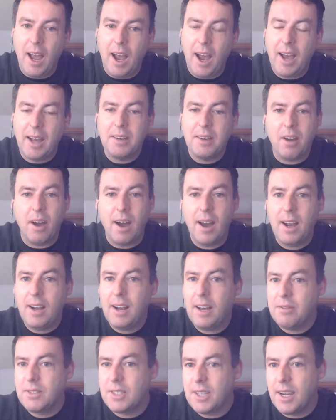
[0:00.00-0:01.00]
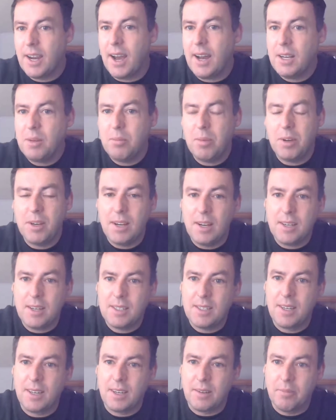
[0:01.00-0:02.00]
And I'll have to say, anybody
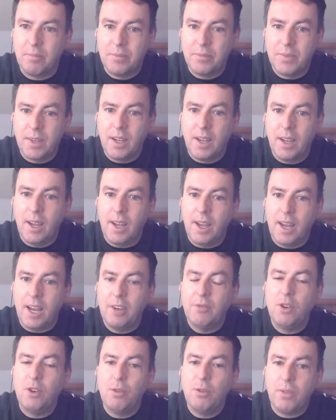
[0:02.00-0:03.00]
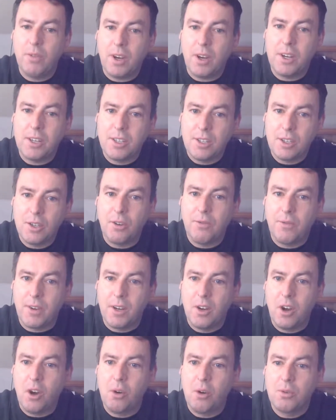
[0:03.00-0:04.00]
listening, if you've got a stuffy
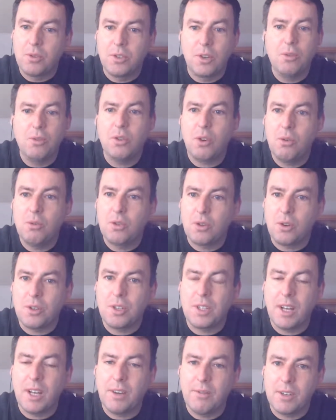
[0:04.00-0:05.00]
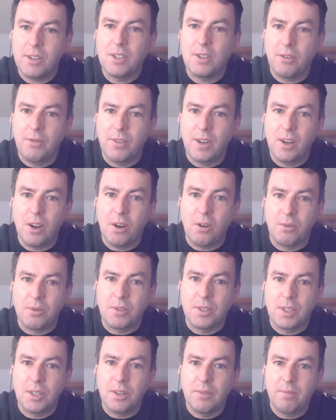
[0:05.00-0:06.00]
nose, you don't just have a stuffy
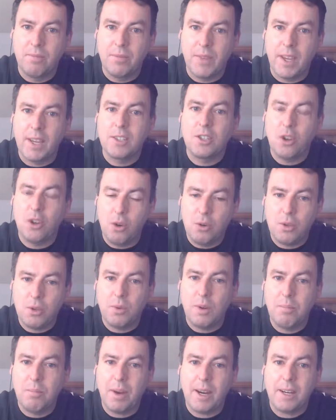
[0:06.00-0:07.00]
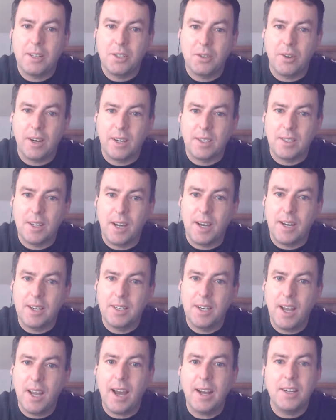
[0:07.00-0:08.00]
nose. It's going to impact your
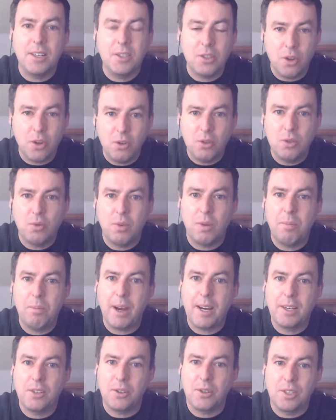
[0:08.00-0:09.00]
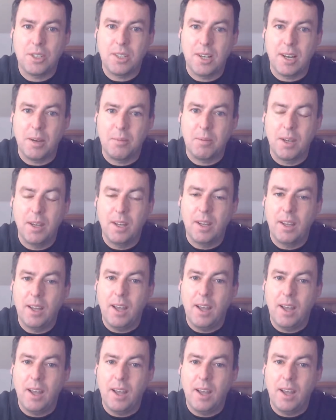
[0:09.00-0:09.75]
anxiety and it's going to impact your sleep.